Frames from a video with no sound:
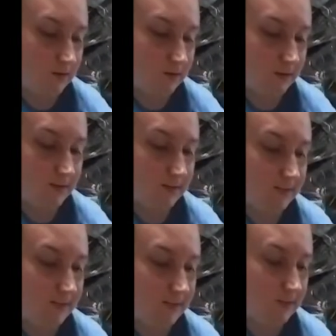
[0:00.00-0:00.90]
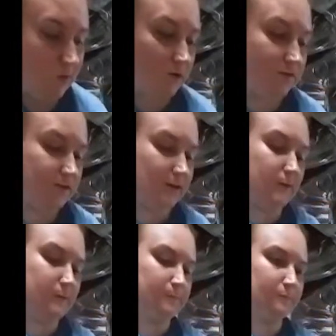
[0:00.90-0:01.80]
nice consistent walls
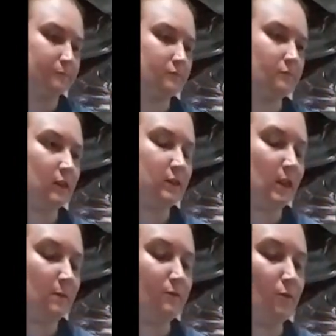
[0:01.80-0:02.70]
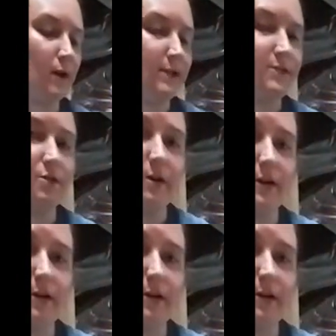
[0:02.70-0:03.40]
now. Now before I start